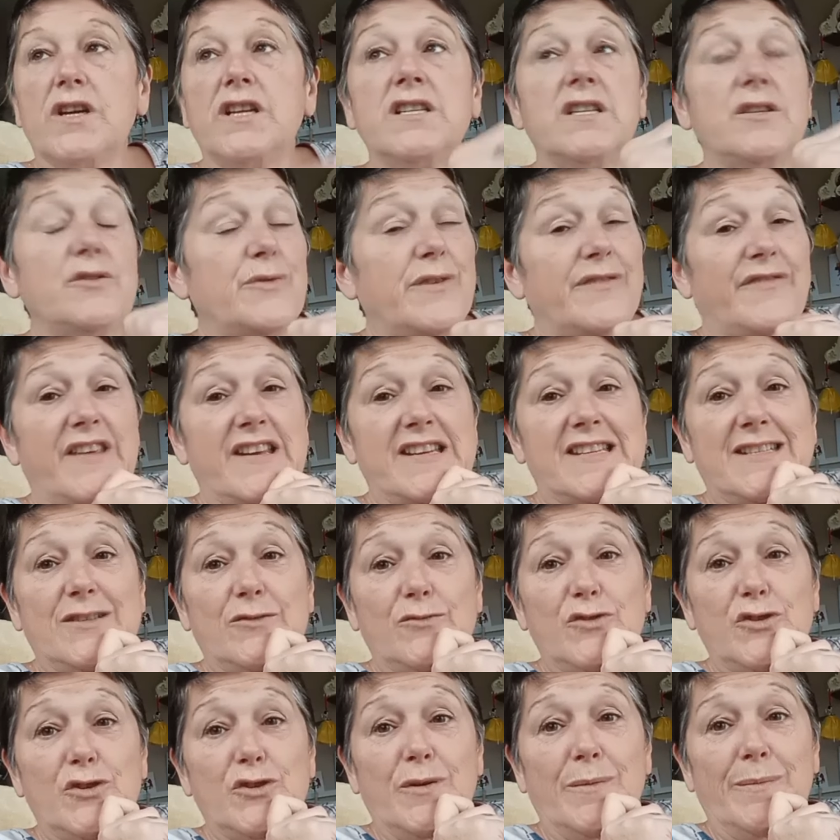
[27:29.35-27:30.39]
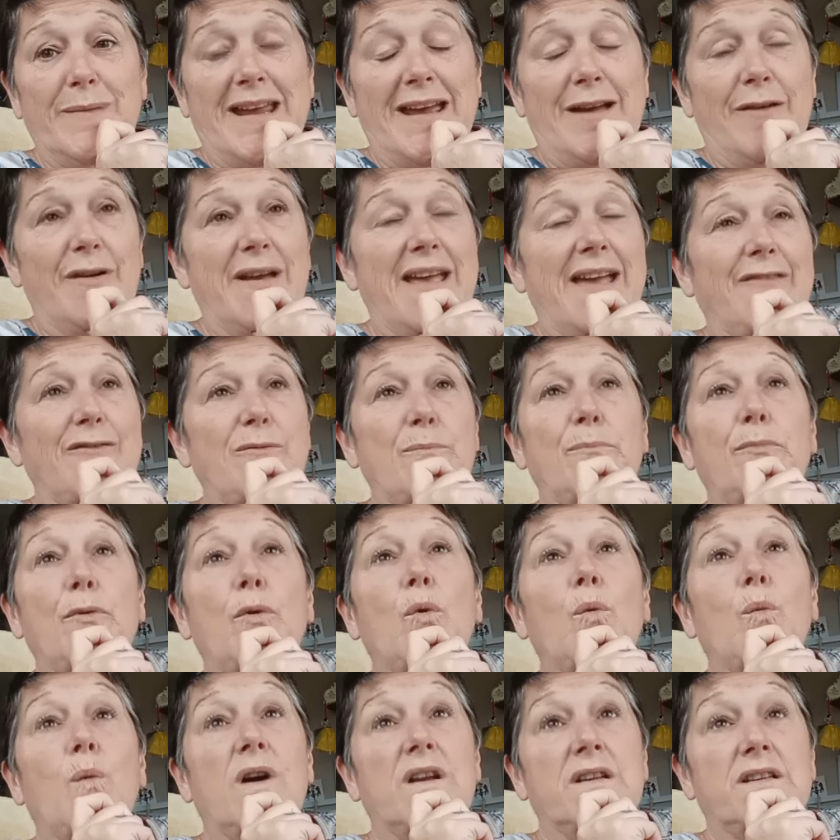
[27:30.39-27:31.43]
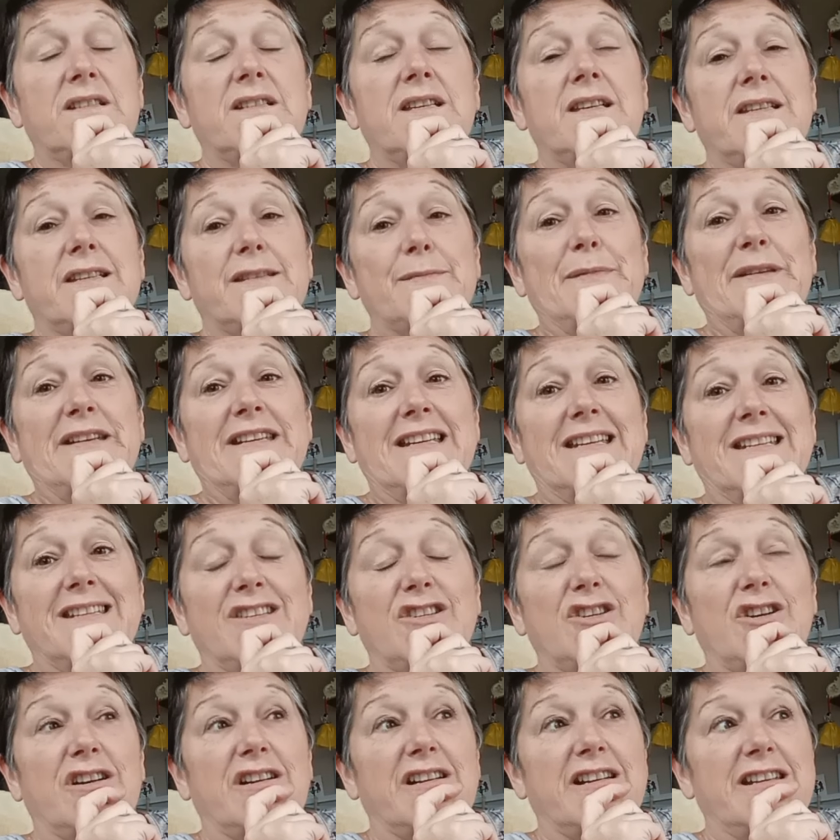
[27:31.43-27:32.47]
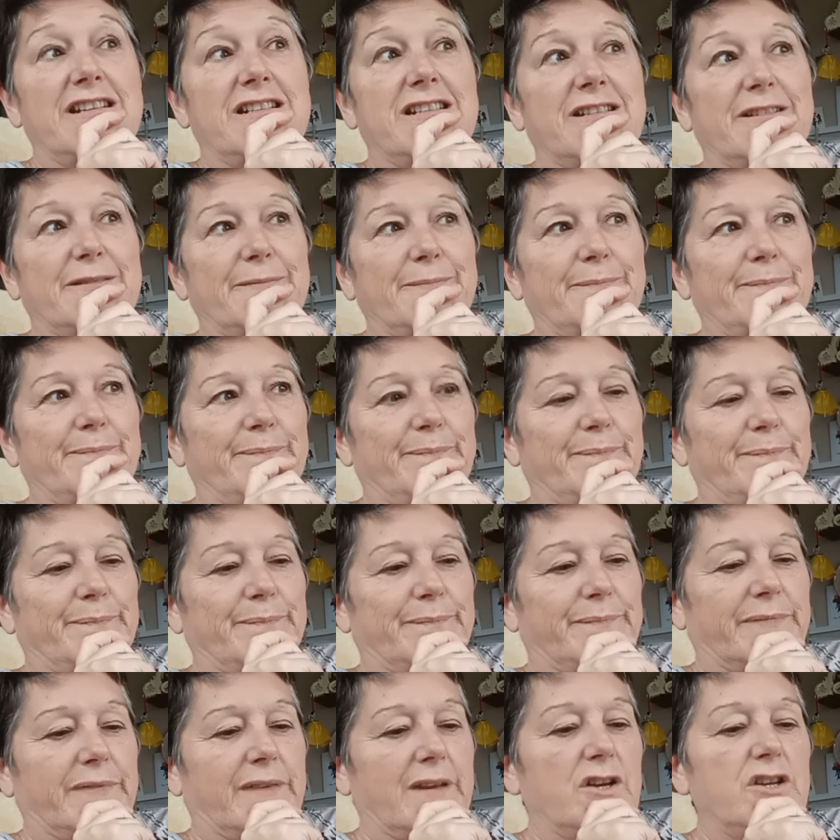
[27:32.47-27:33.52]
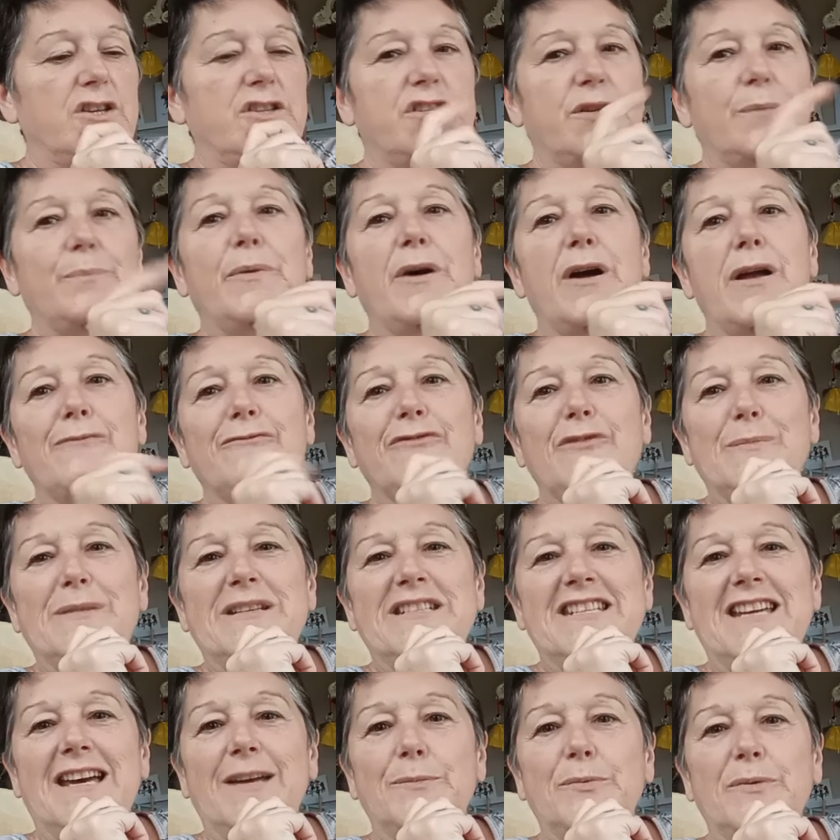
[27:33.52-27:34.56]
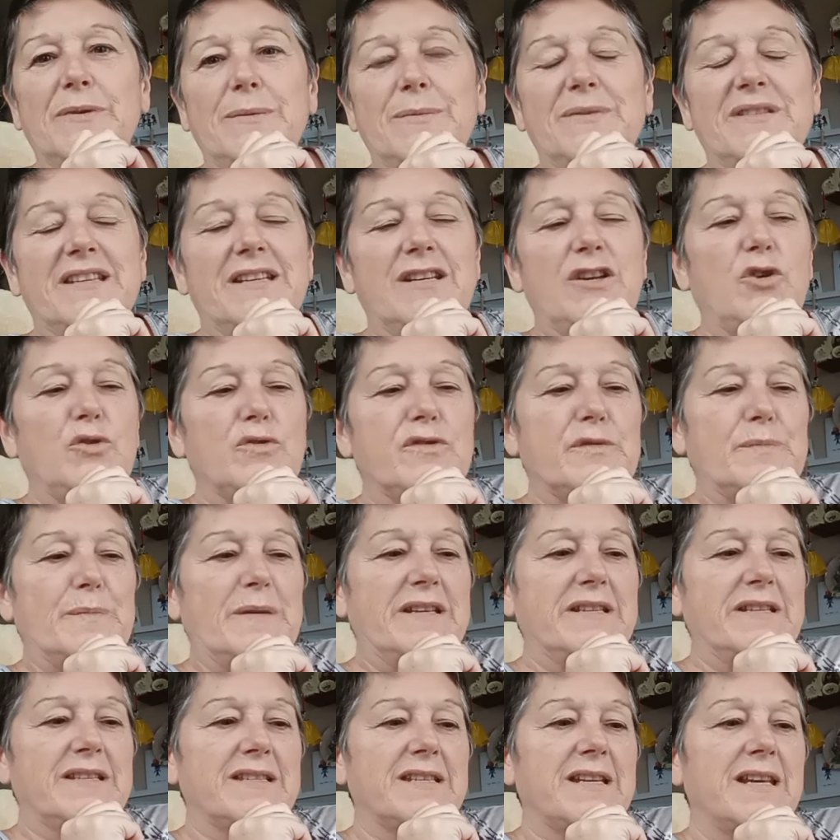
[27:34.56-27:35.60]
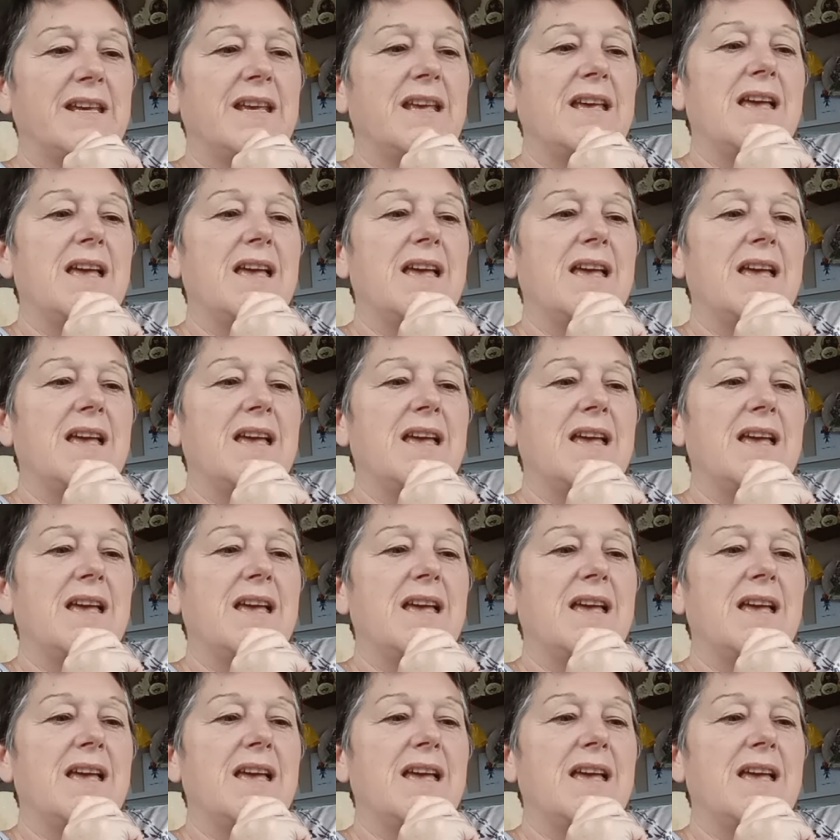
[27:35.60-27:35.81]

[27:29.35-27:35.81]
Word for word: I don't know if they still do them now. I haven't bought one since my dad died. I used to buy them for my dad when he was in hospice.